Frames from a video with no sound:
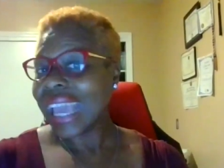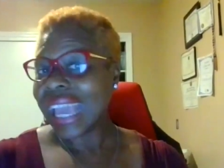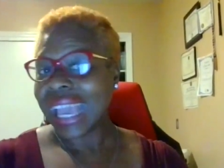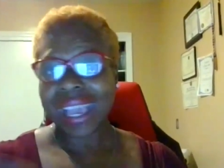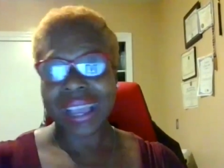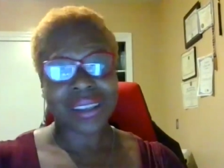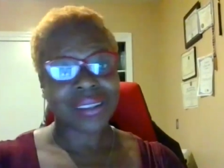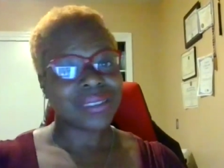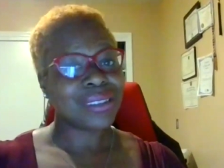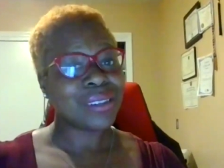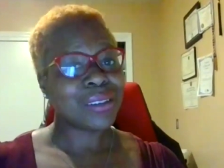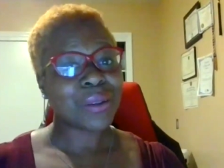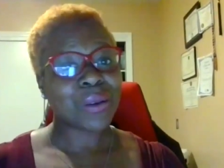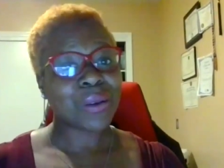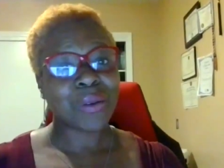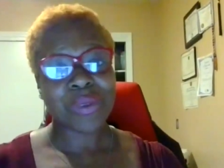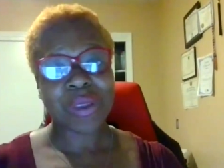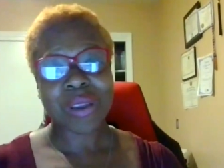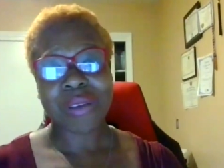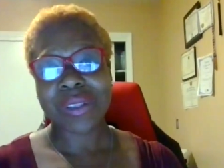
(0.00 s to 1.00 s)
And you know,
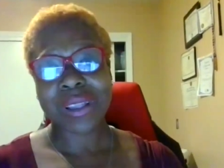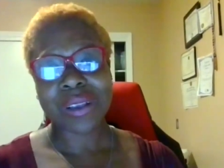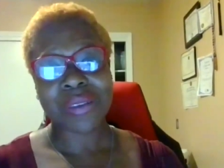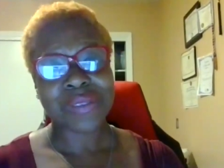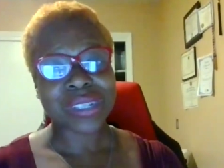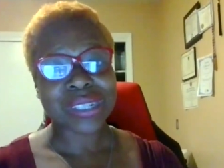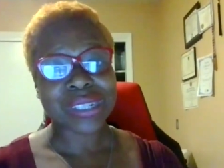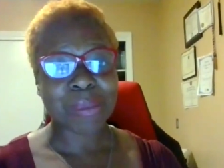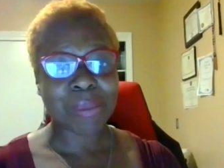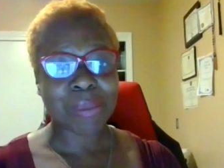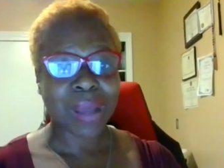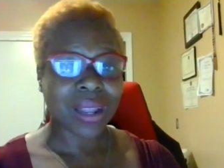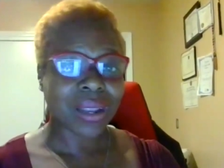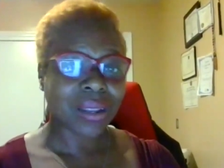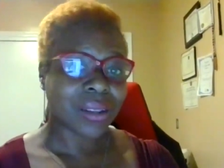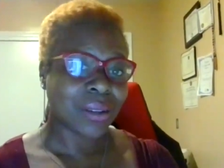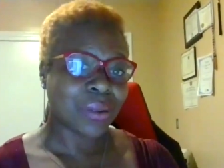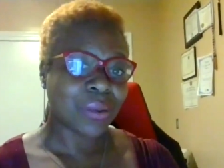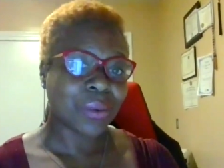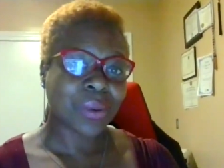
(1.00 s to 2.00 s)
if you're ever looking for somebody
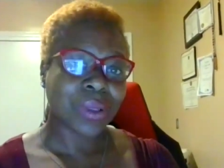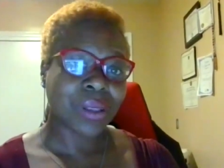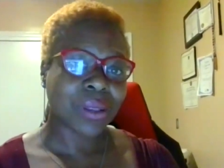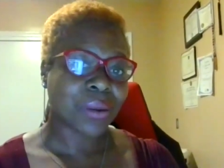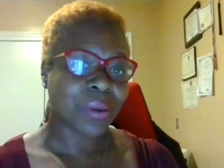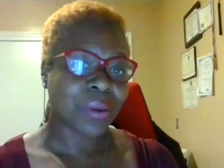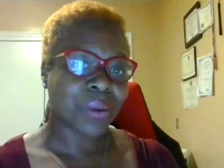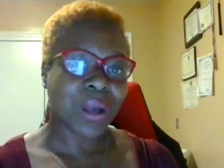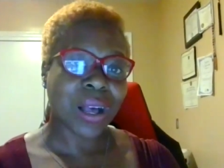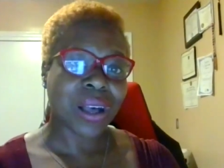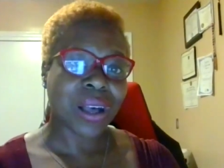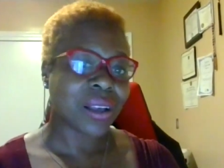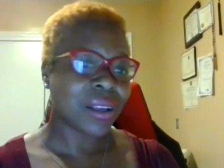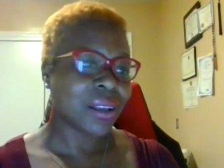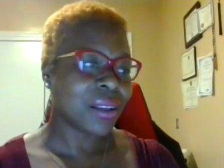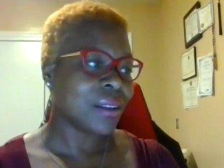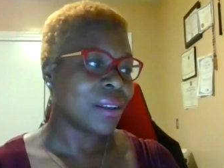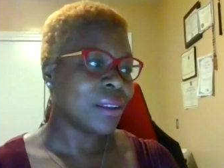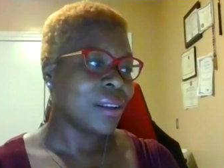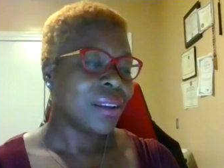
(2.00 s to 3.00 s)
to do a little
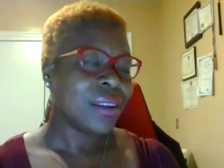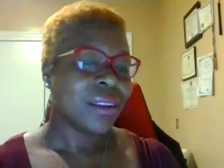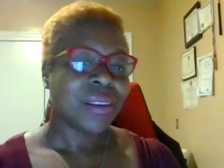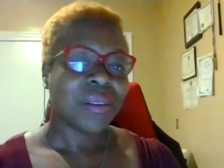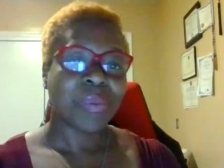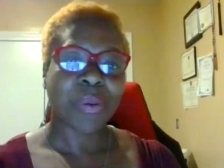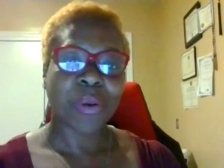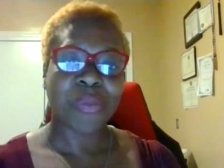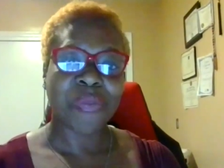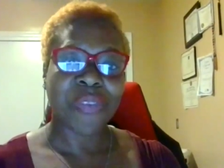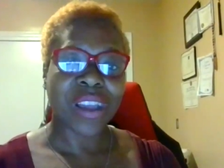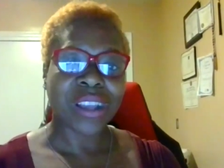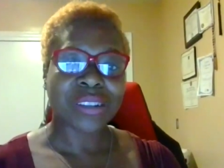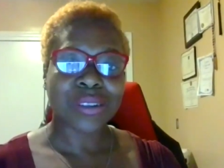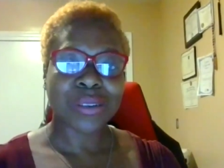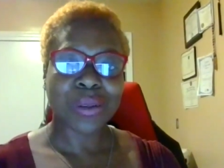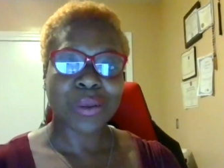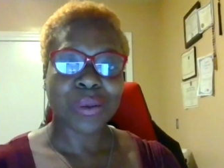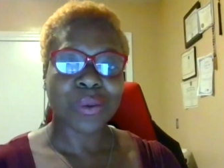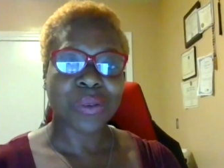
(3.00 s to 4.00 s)

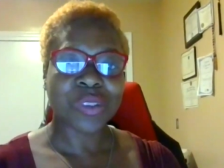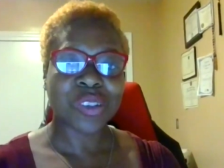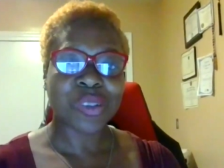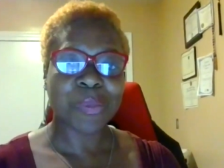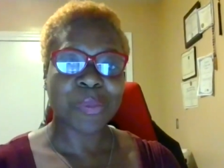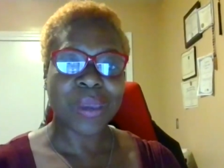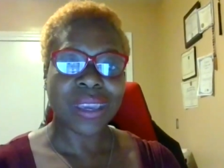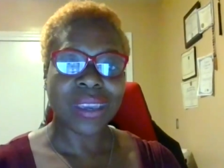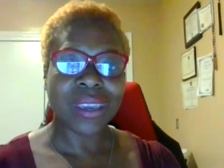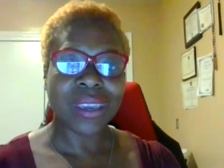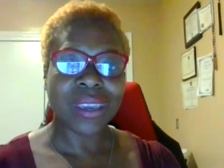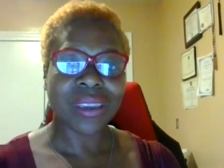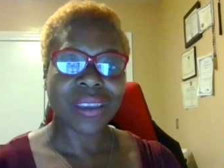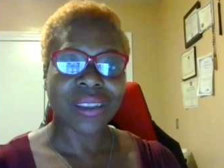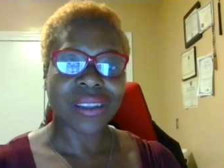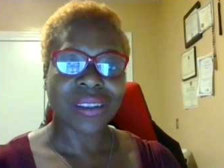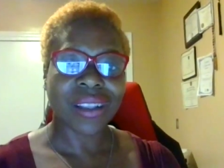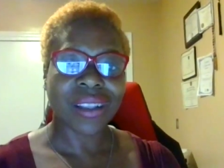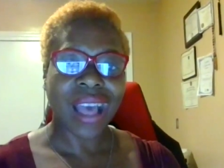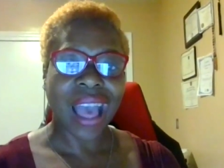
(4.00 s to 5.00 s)
professional
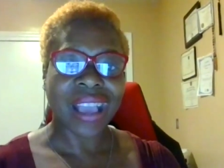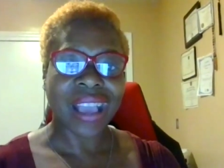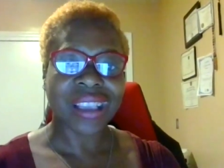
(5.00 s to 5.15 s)
speaking,